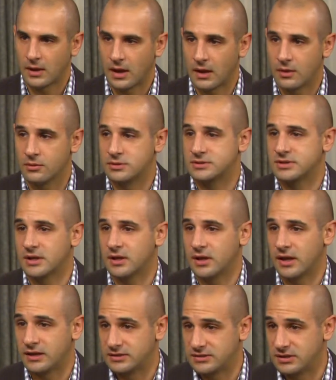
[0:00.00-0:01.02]
I was
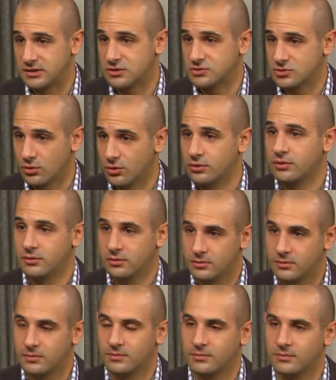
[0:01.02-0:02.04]
uh, 18 years old.
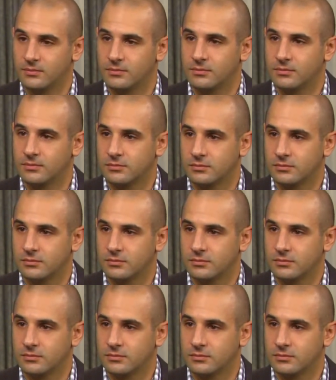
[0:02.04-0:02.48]
And so you